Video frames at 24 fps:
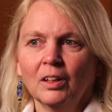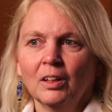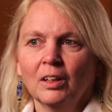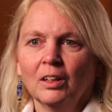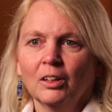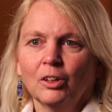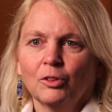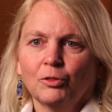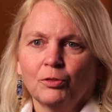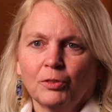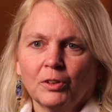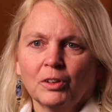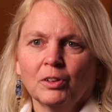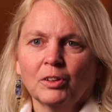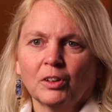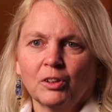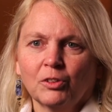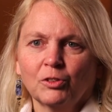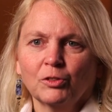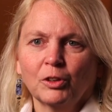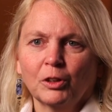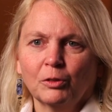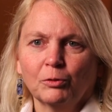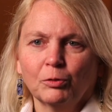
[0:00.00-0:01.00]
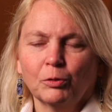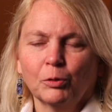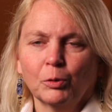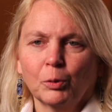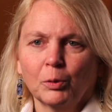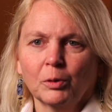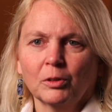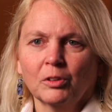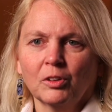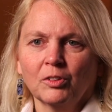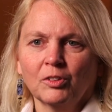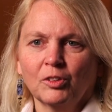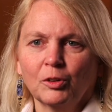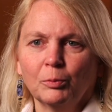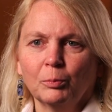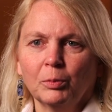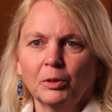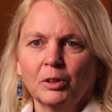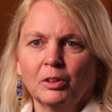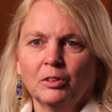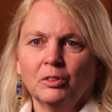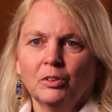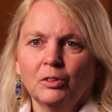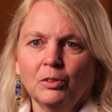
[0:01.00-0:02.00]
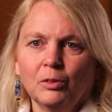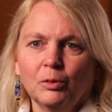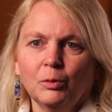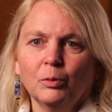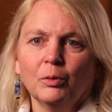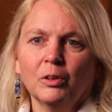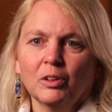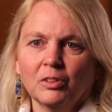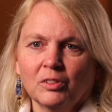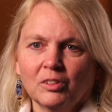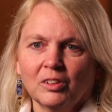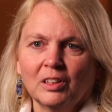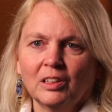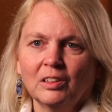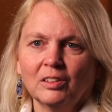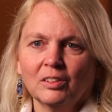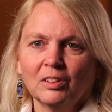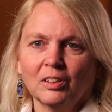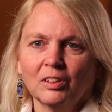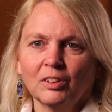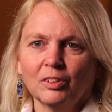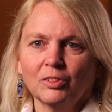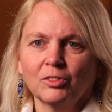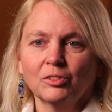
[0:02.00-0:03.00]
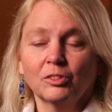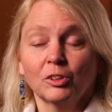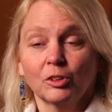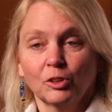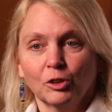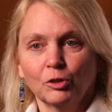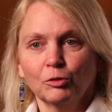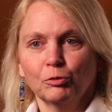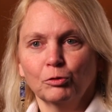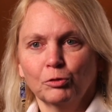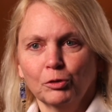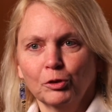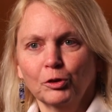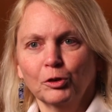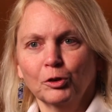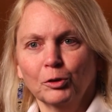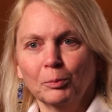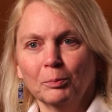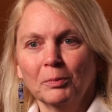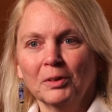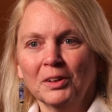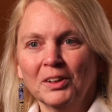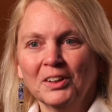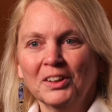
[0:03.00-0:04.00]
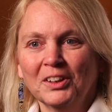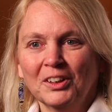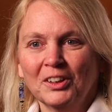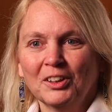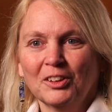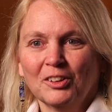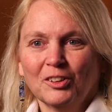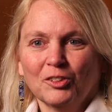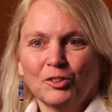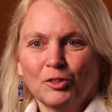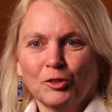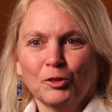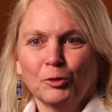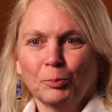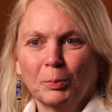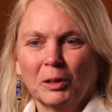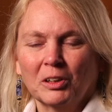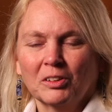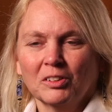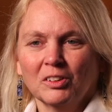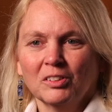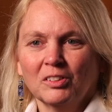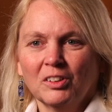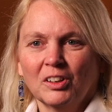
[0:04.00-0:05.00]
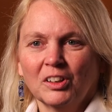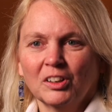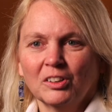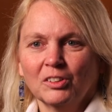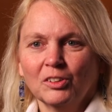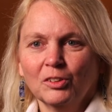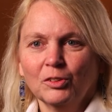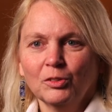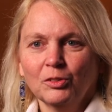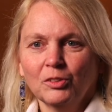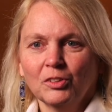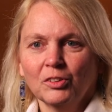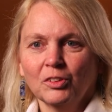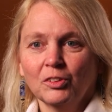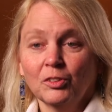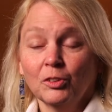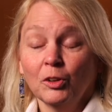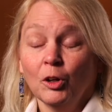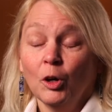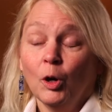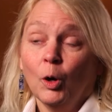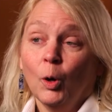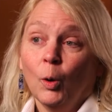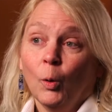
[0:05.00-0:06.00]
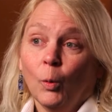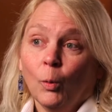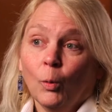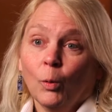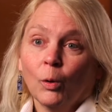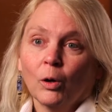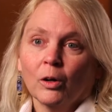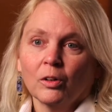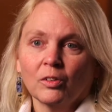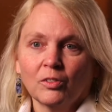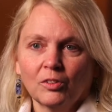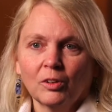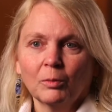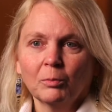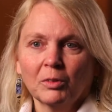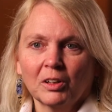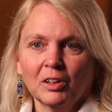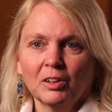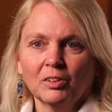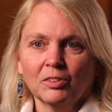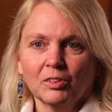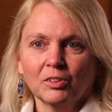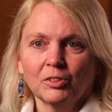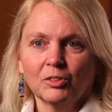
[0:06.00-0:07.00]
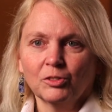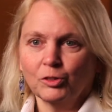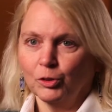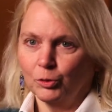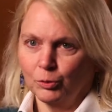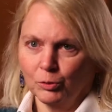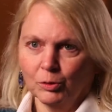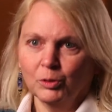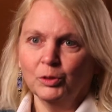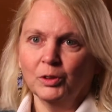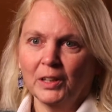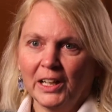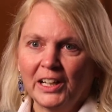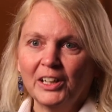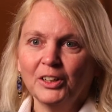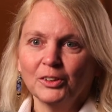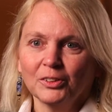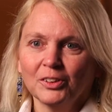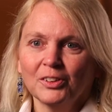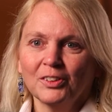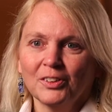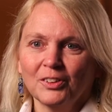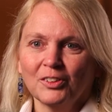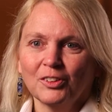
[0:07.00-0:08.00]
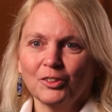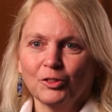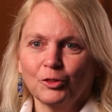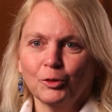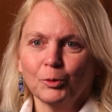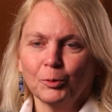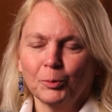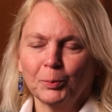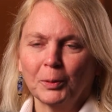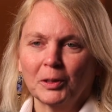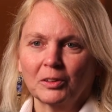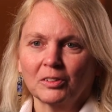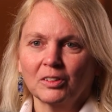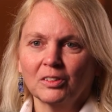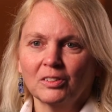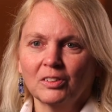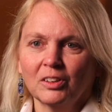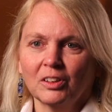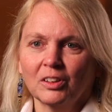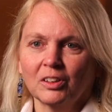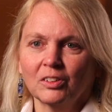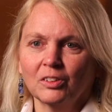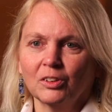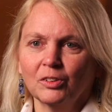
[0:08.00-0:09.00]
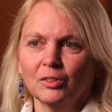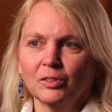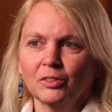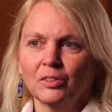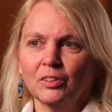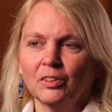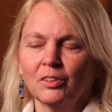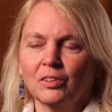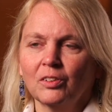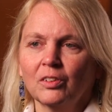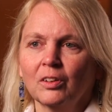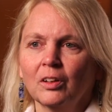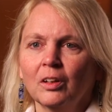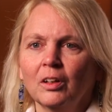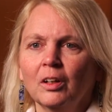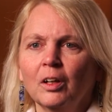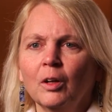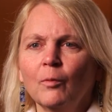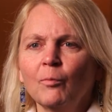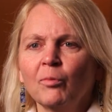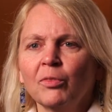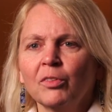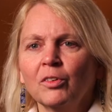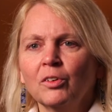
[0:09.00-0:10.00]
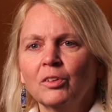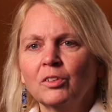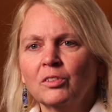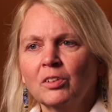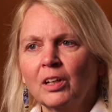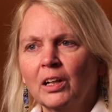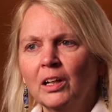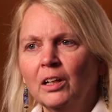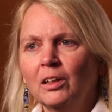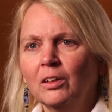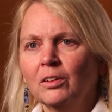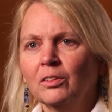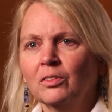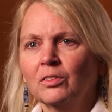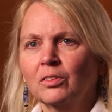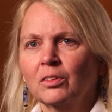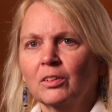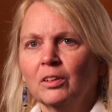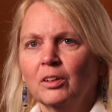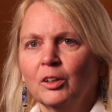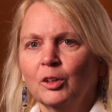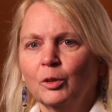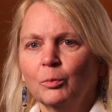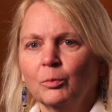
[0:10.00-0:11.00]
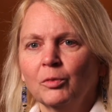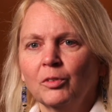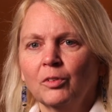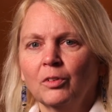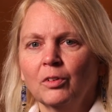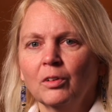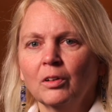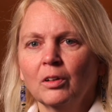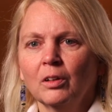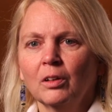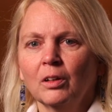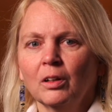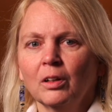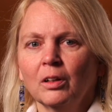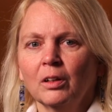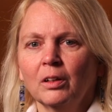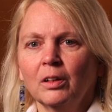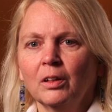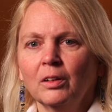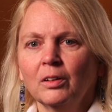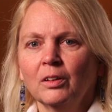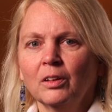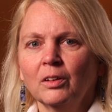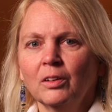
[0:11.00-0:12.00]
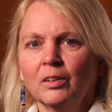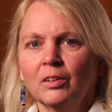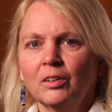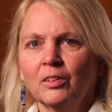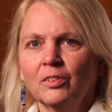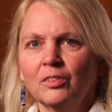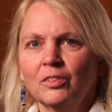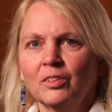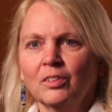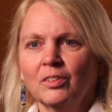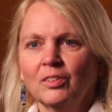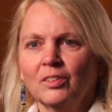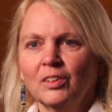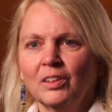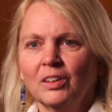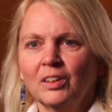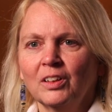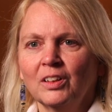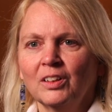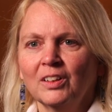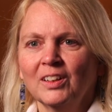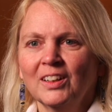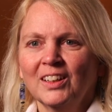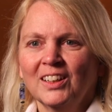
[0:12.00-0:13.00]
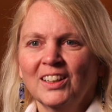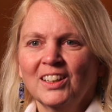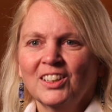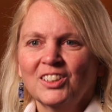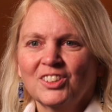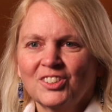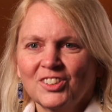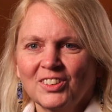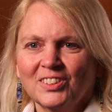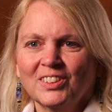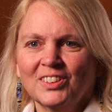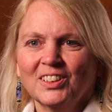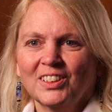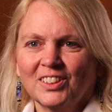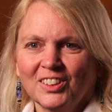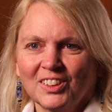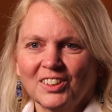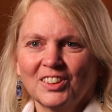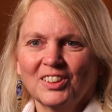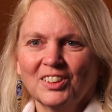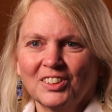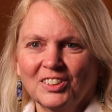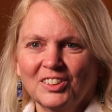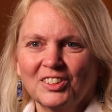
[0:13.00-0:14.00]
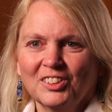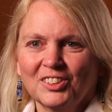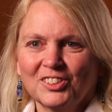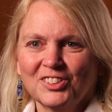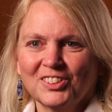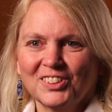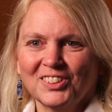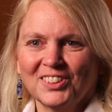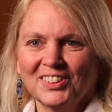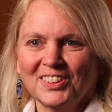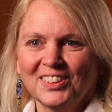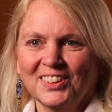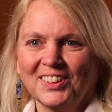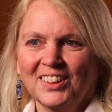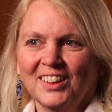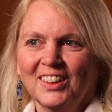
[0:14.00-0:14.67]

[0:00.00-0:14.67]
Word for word: And it's fairly straightforward to simply do the gene test to confirm the suspected diagnosis, or in some cases, to rule out the suspected diagnosis. The challenge comes uh, in that this is a genetic condition.